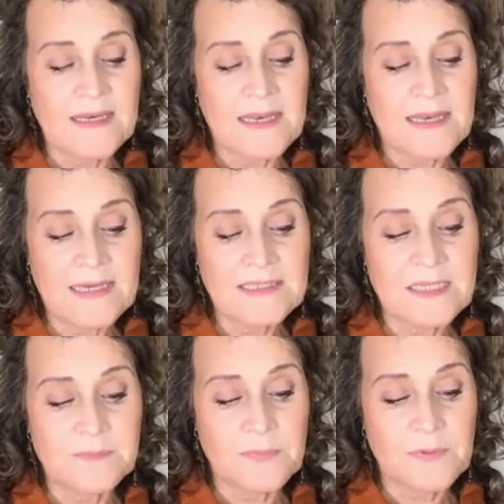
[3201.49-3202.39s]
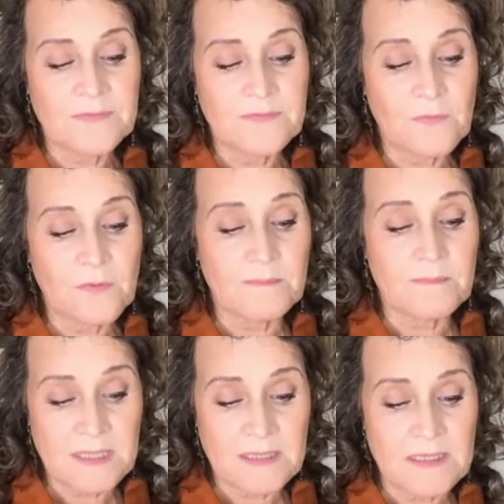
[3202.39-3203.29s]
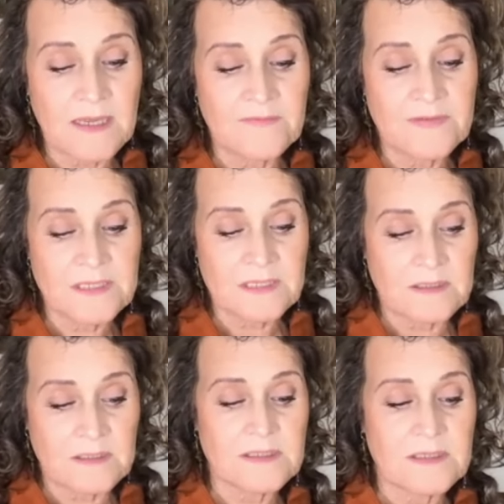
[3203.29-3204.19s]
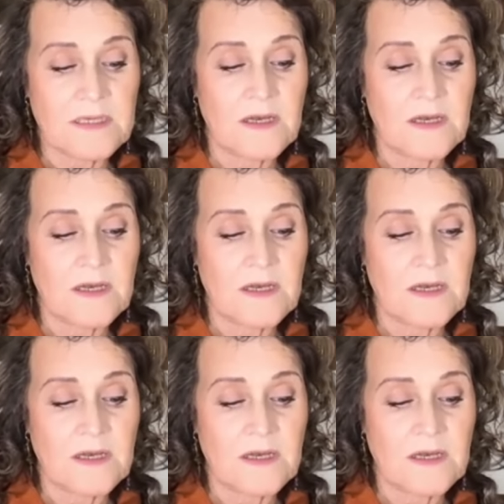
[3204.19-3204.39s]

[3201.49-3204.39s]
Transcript: 19.4 million of adults